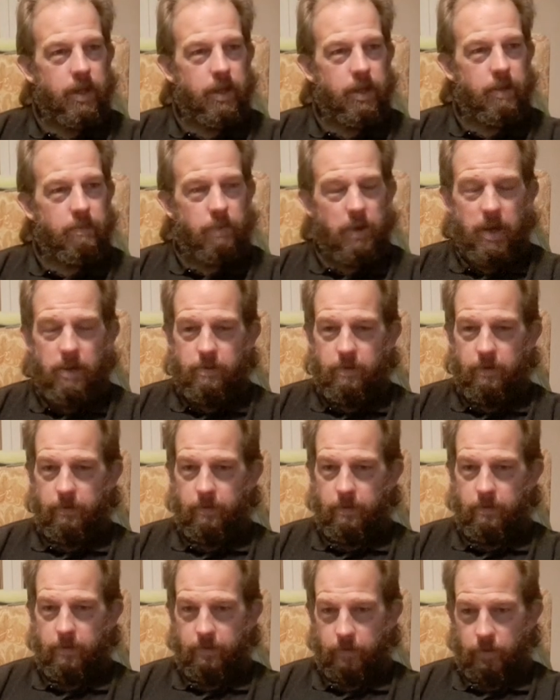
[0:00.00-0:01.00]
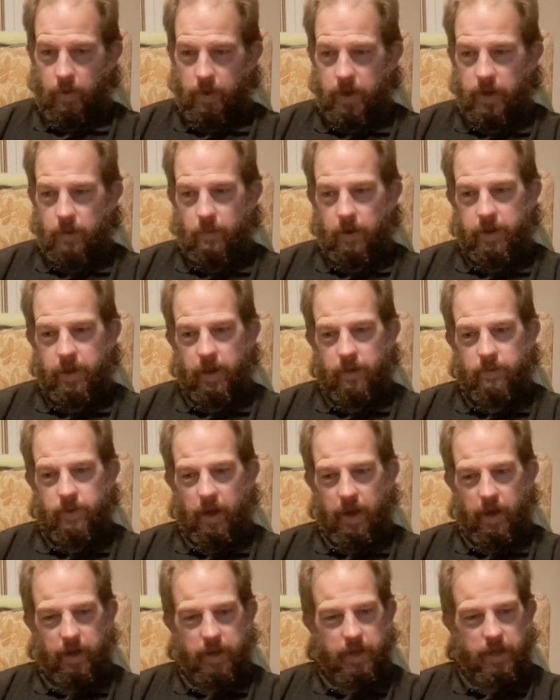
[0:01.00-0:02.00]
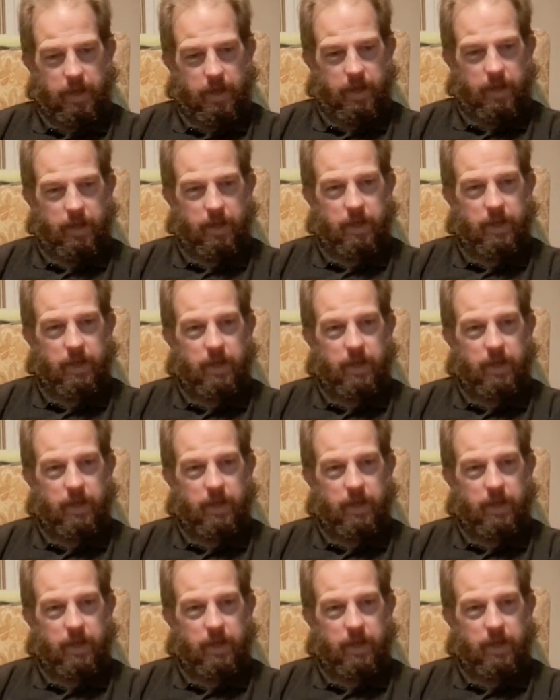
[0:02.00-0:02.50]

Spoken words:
the people from the 2109